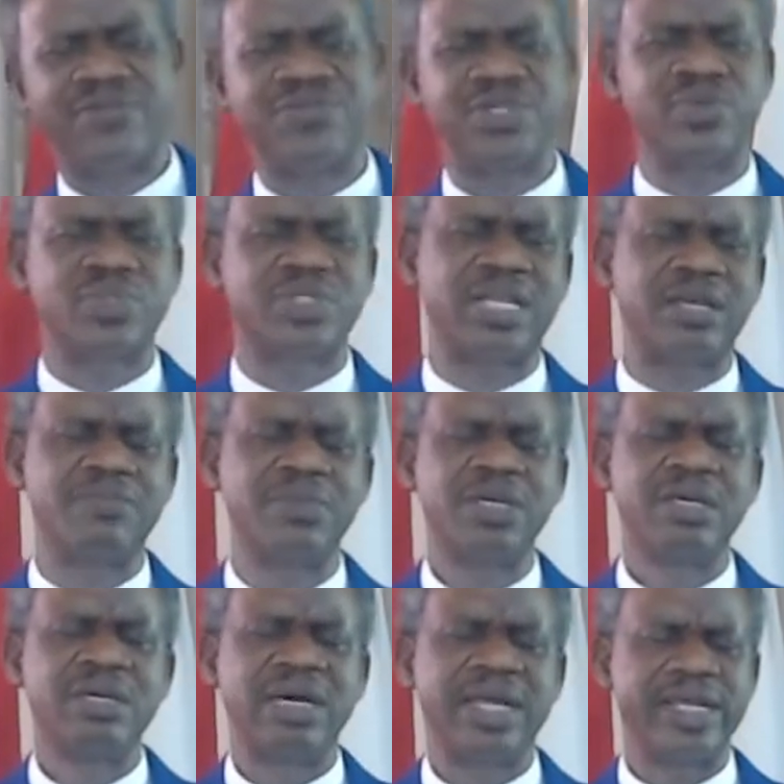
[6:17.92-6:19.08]
of Jerusalem,
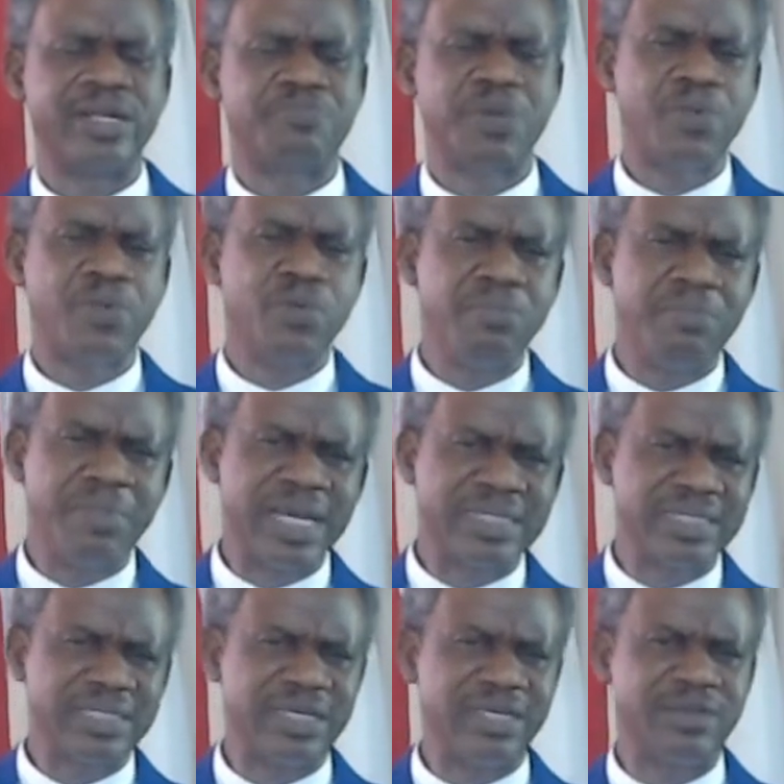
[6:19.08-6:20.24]
and then people
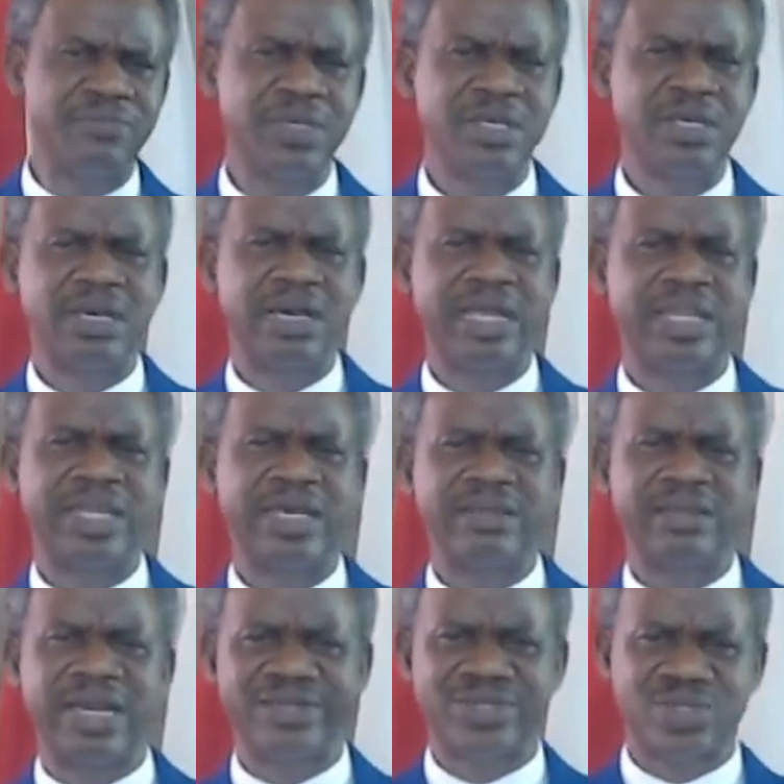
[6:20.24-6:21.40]
met him, and then
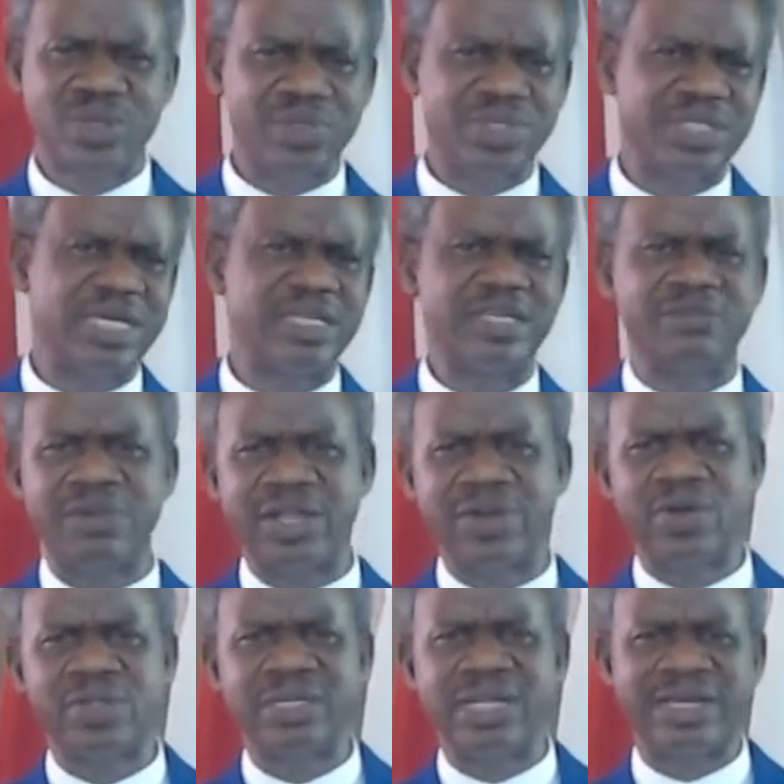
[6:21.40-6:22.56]
they assaulted him and
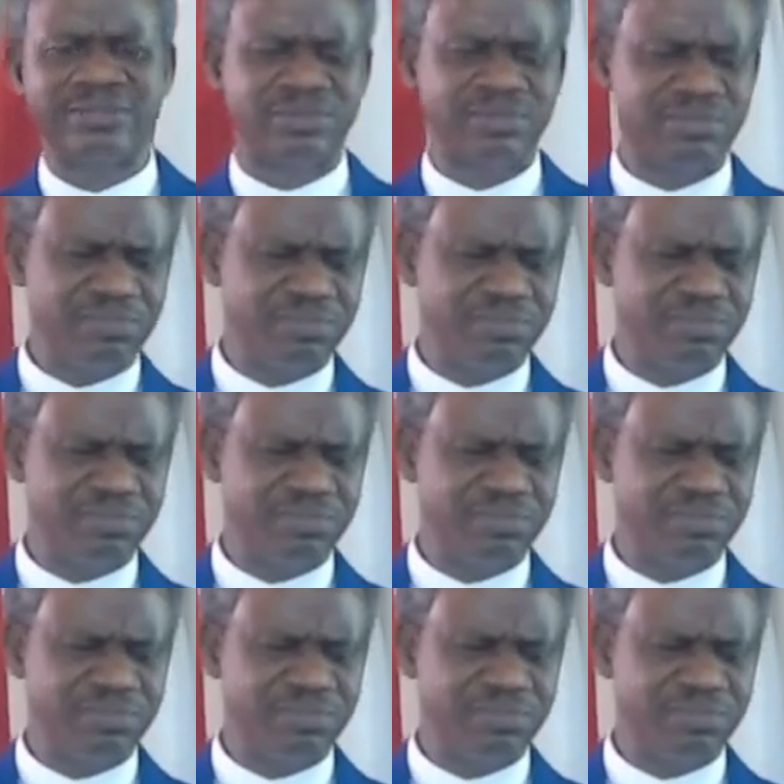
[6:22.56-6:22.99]
all that,